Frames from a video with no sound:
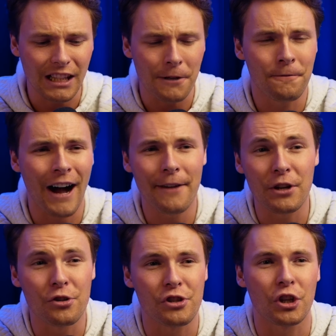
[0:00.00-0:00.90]
Five
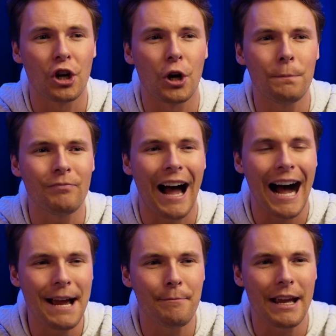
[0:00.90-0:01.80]
years ago,
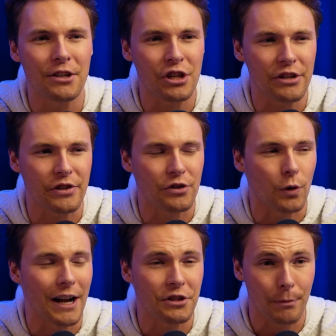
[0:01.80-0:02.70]
I made Jesus Christ